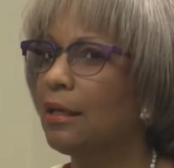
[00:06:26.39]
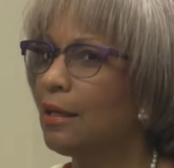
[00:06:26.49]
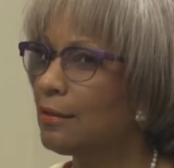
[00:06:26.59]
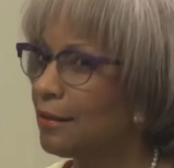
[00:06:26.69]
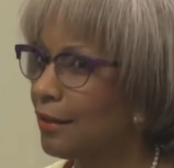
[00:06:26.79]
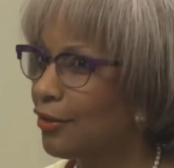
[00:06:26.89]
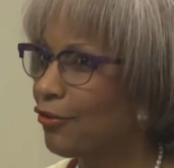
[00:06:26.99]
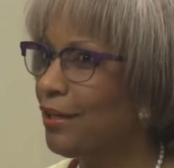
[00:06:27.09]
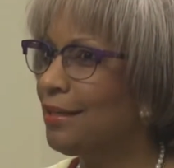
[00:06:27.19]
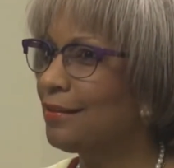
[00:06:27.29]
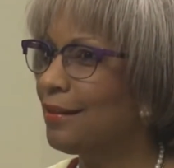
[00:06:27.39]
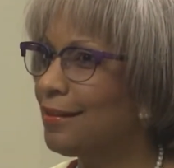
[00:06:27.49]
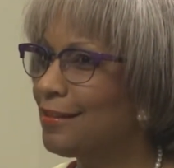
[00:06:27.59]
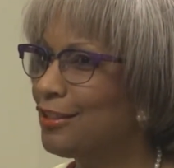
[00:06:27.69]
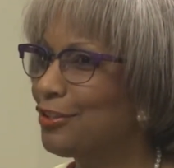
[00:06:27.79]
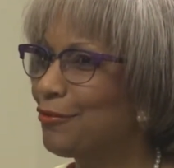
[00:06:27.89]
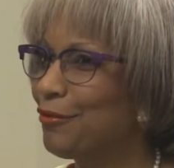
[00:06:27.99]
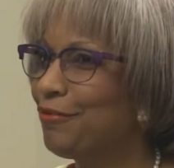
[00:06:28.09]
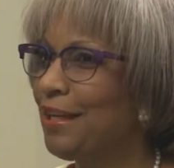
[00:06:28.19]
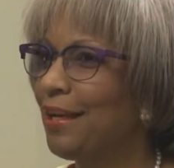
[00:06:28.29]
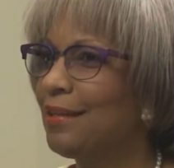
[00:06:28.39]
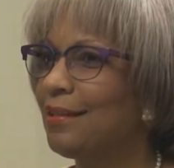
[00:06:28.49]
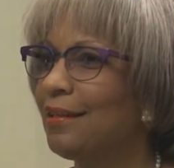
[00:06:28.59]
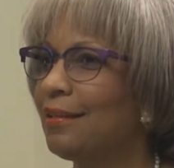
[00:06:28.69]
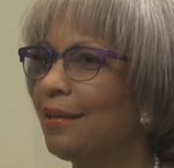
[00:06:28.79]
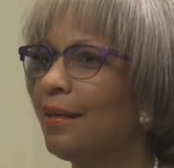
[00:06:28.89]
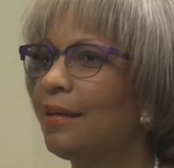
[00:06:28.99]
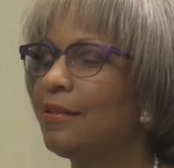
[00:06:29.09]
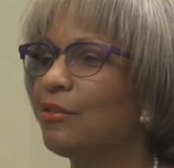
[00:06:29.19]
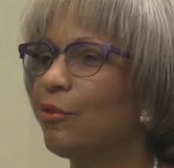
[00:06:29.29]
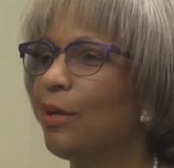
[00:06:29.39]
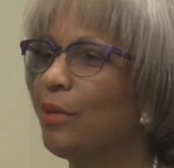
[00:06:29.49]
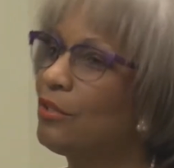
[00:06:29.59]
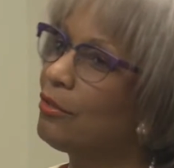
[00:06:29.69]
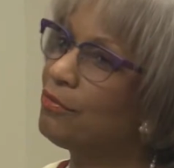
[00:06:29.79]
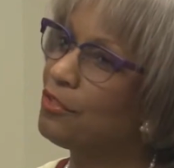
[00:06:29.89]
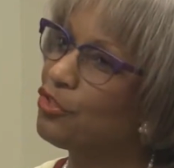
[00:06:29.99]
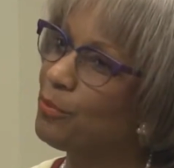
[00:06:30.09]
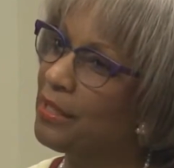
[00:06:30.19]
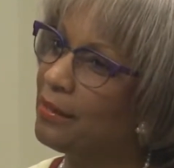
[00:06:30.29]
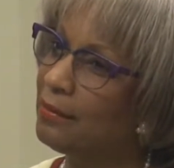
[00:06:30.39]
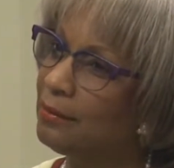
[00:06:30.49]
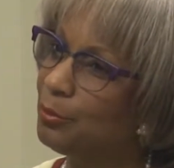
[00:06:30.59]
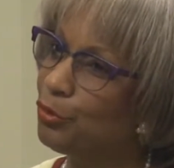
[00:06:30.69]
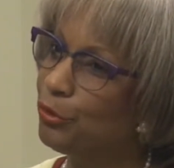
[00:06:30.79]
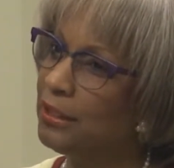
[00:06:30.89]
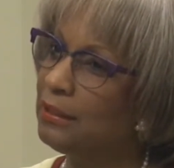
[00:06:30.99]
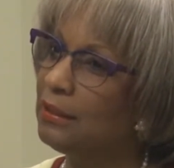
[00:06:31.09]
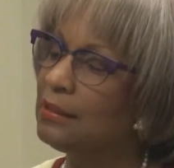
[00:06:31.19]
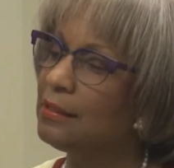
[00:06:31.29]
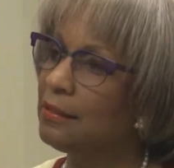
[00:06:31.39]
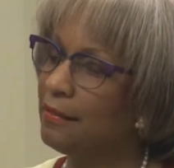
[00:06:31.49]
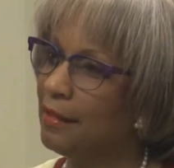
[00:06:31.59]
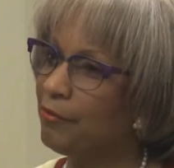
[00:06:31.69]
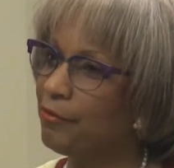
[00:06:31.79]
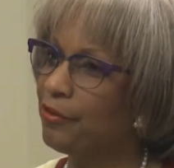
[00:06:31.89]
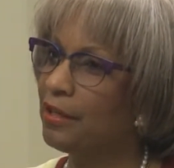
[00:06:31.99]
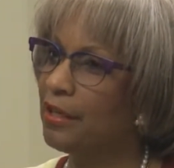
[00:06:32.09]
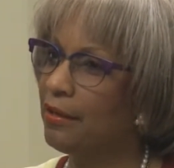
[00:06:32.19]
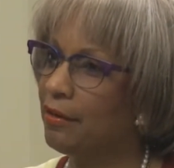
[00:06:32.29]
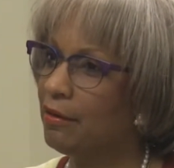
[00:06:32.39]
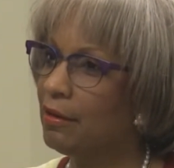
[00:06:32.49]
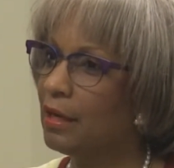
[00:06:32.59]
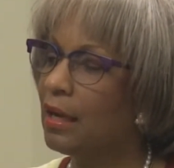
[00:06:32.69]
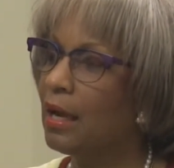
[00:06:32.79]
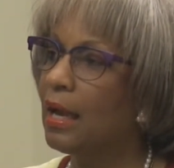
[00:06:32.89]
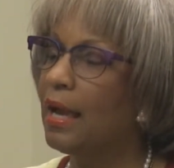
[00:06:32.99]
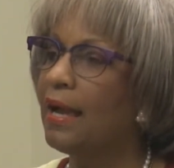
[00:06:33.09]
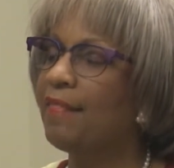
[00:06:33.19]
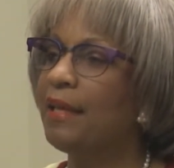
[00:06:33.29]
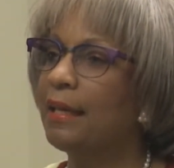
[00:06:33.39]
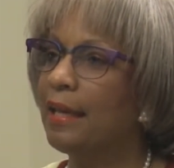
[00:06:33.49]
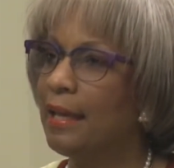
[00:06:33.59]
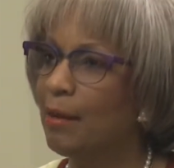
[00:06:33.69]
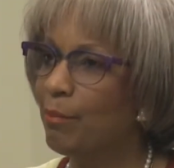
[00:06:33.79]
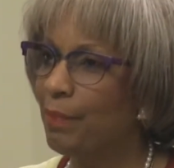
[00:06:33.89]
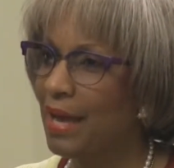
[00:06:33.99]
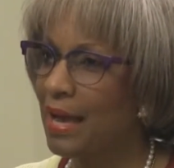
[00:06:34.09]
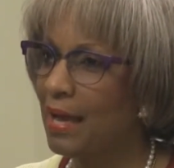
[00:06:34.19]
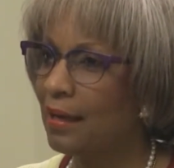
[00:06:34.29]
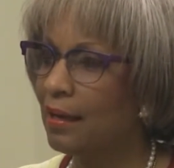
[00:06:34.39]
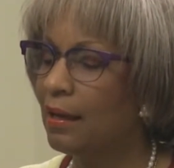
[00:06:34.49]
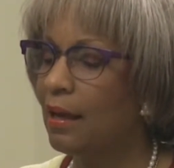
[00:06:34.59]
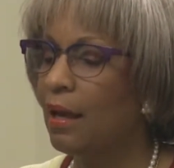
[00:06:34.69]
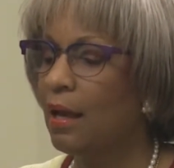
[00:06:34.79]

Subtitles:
And I was like, great, that's a terrific idea. So I went off to Jamaica, Mona, and did that for a year. And then came back